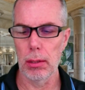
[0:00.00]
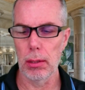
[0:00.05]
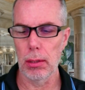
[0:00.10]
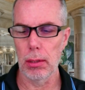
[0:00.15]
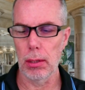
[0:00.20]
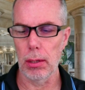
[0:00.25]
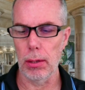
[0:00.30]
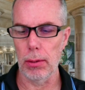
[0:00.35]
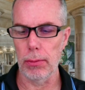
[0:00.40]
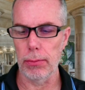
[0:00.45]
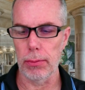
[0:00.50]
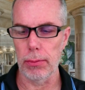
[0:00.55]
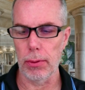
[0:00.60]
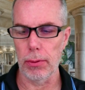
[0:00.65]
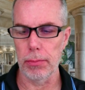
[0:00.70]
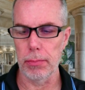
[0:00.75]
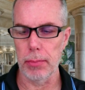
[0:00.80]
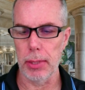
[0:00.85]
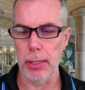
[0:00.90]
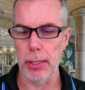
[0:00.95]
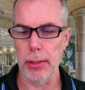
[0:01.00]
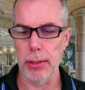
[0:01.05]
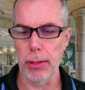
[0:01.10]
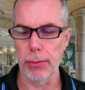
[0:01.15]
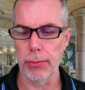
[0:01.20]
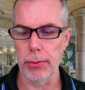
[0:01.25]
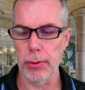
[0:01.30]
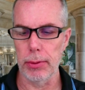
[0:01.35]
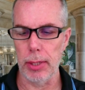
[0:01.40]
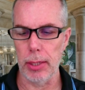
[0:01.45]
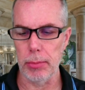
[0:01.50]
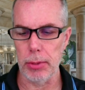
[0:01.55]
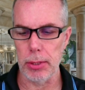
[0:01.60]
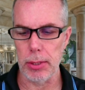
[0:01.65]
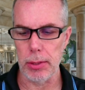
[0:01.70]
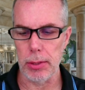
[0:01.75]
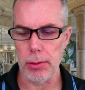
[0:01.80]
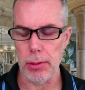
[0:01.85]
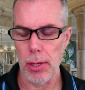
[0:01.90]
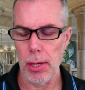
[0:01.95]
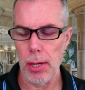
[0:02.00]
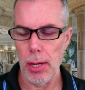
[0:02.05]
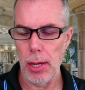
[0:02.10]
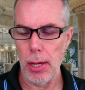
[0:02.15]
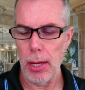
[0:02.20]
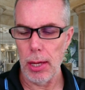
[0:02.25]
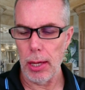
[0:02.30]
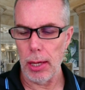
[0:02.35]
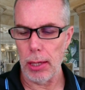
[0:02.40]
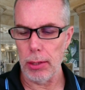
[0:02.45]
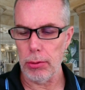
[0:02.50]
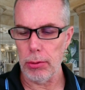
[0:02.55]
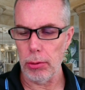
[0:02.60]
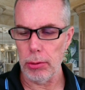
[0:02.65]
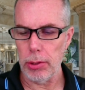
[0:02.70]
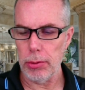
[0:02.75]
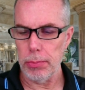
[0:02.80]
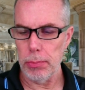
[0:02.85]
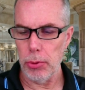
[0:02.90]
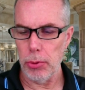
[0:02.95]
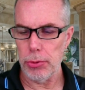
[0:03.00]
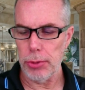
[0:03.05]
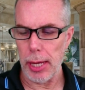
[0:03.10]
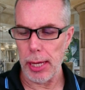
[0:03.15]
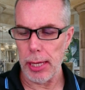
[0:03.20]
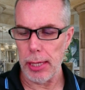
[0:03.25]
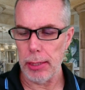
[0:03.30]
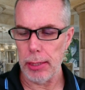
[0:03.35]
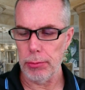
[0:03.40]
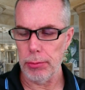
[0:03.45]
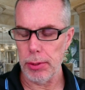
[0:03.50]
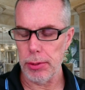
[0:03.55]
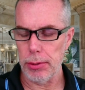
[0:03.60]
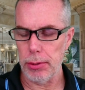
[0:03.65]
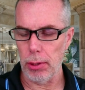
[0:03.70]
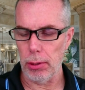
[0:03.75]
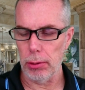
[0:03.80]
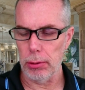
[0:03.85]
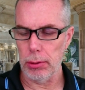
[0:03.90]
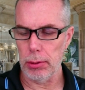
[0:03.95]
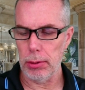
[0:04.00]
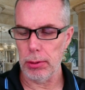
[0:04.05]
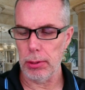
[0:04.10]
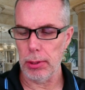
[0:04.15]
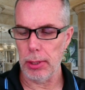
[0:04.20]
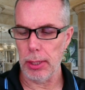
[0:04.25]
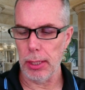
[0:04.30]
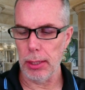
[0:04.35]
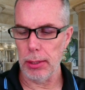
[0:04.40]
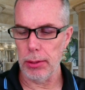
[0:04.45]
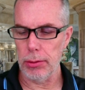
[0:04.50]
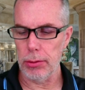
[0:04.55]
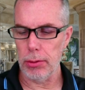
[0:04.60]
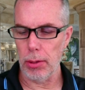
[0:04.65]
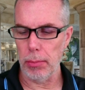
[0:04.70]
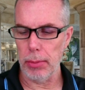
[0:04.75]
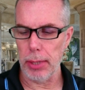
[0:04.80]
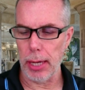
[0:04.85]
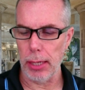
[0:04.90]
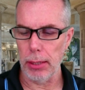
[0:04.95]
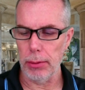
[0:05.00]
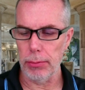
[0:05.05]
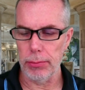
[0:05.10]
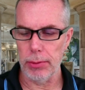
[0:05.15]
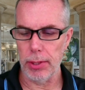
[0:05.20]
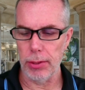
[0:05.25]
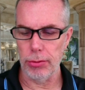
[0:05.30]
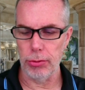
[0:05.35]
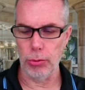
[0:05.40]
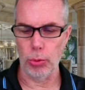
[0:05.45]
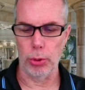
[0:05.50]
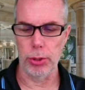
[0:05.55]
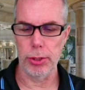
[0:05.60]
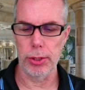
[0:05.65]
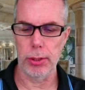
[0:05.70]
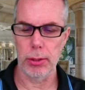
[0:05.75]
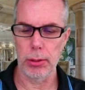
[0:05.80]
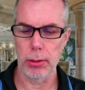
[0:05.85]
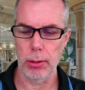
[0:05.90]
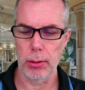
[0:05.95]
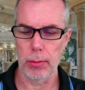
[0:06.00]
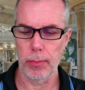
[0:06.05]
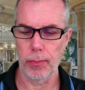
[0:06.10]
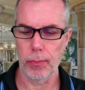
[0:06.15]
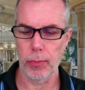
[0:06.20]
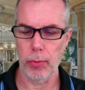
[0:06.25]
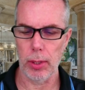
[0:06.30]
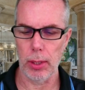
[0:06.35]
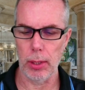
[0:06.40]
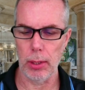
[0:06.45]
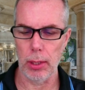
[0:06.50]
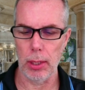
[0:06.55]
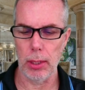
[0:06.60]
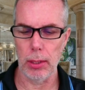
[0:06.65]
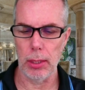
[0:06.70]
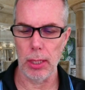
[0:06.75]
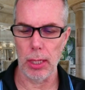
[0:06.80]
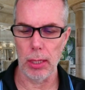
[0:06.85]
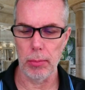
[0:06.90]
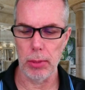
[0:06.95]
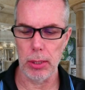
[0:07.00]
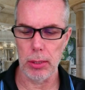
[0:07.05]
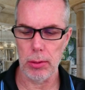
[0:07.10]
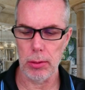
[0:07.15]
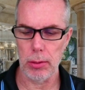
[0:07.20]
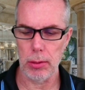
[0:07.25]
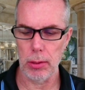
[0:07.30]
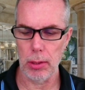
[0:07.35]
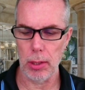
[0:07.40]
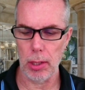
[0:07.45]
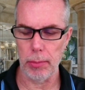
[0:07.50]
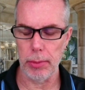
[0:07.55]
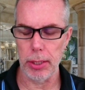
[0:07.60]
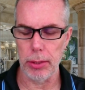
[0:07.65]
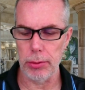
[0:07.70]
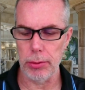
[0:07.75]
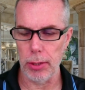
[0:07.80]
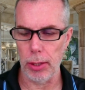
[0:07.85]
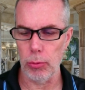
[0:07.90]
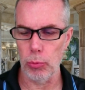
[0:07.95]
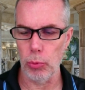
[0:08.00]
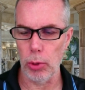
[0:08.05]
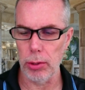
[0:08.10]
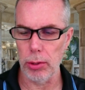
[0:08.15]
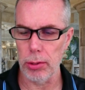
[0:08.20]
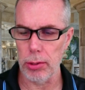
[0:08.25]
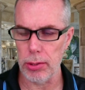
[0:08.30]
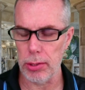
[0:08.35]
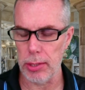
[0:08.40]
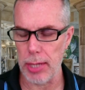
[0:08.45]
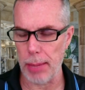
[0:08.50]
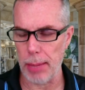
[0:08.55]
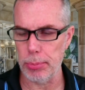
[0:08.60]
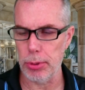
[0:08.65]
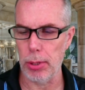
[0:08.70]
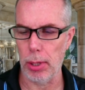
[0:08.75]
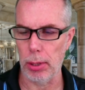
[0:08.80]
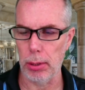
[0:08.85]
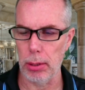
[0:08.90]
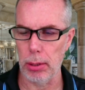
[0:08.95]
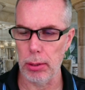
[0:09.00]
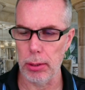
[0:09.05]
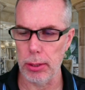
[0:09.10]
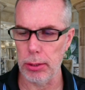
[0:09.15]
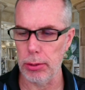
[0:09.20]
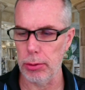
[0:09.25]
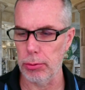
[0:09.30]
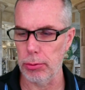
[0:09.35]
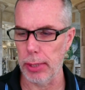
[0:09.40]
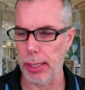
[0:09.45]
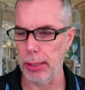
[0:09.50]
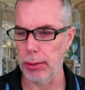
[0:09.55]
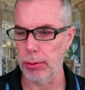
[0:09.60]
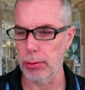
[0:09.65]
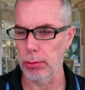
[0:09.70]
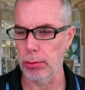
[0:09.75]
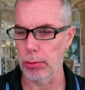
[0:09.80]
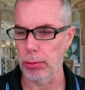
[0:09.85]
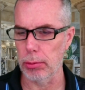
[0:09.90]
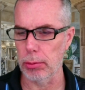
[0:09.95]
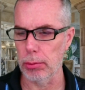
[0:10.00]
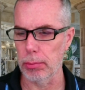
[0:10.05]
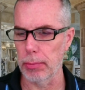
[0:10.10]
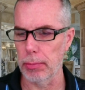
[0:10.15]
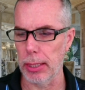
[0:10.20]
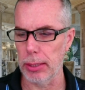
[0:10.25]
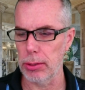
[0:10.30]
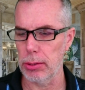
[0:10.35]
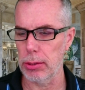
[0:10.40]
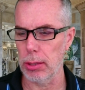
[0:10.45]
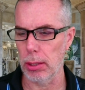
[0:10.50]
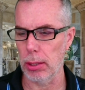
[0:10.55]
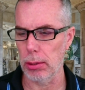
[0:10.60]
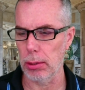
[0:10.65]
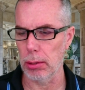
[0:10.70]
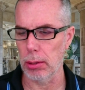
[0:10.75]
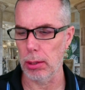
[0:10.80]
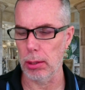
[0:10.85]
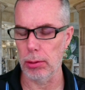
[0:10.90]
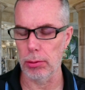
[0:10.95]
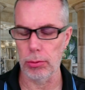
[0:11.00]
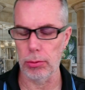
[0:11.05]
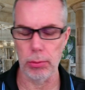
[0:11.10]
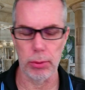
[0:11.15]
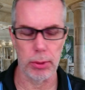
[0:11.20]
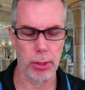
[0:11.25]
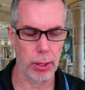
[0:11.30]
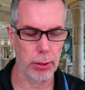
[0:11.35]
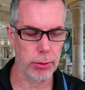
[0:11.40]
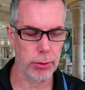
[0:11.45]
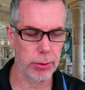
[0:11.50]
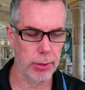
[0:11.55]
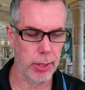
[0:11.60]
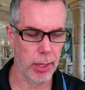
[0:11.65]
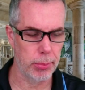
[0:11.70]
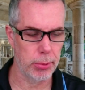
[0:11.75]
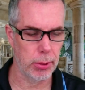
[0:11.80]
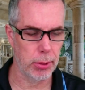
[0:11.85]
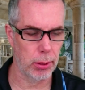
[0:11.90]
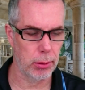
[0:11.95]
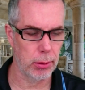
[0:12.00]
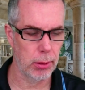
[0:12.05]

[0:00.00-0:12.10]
of many different images. And so this mosaic results in some kind of distortion in the image. I mean, it's not one snapshot that you're trying to match onto another snapshot,